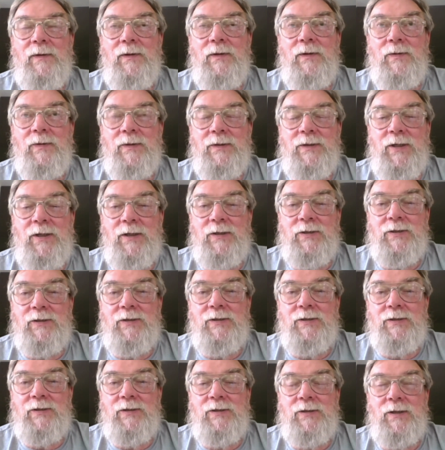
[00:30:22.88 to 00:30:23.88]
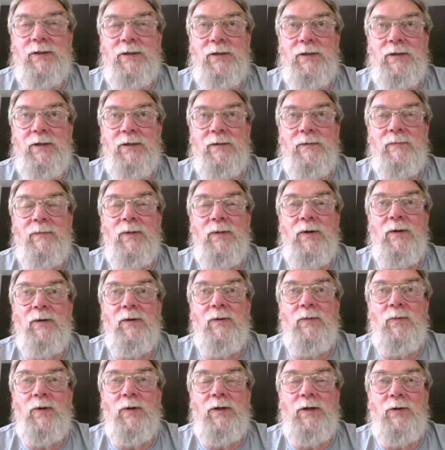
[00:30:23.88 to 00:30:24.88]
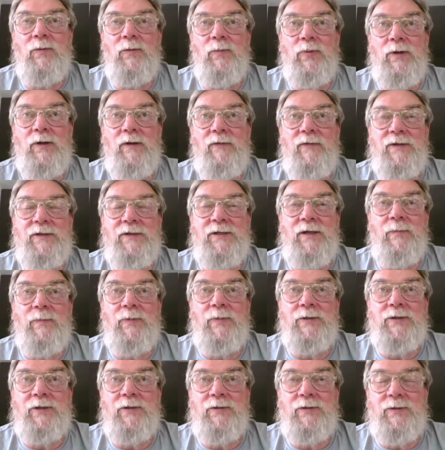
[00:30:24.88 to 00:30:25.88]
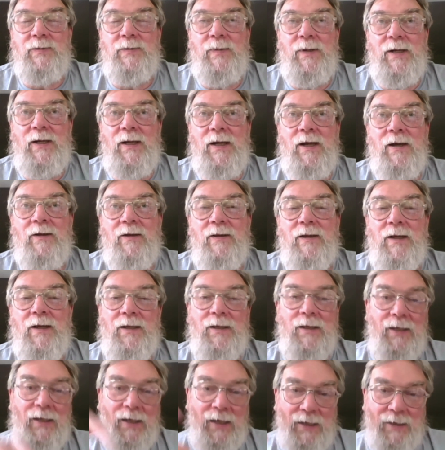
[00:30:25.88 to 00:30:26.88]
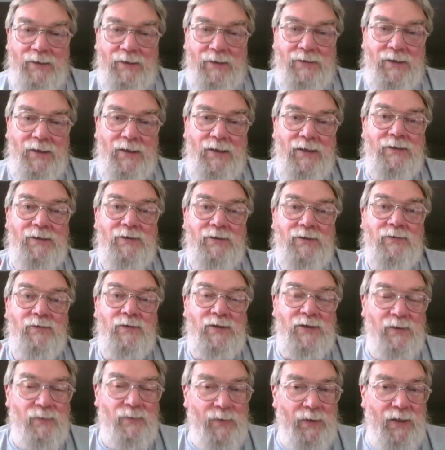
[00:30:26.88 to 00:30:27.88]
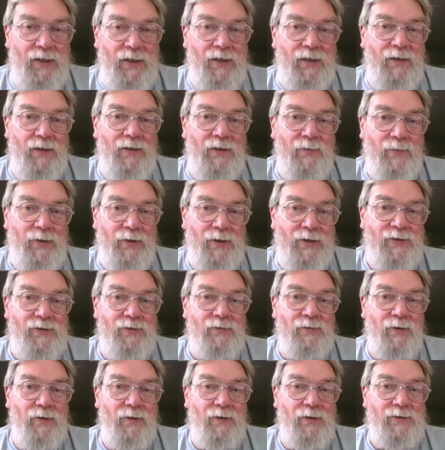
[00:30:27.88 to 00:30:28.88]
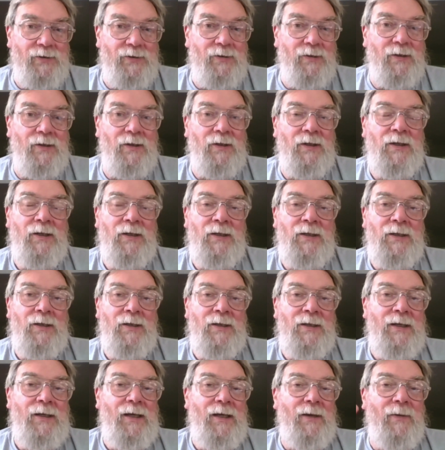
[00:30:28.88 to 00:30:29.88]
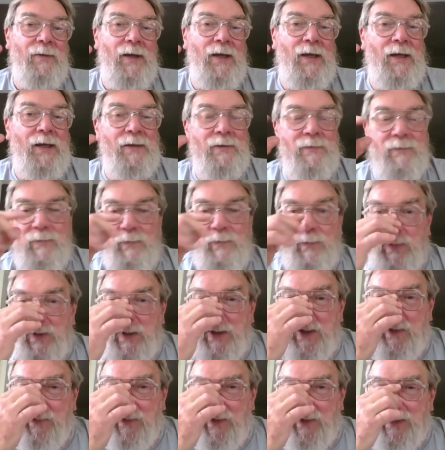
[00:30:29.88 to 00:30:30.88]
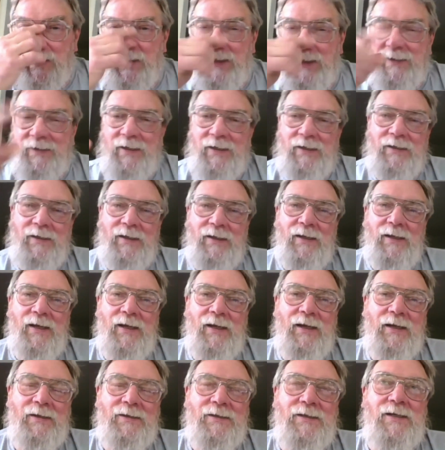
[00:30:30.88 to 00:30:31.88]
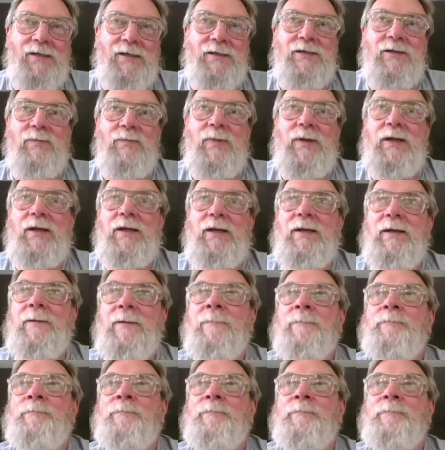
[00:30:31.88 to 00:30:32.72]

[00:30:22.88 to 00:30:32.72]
had touched on one of your previous episodes about how lightly additized reciprocating compressor oils are, and believe it or not, they tend to be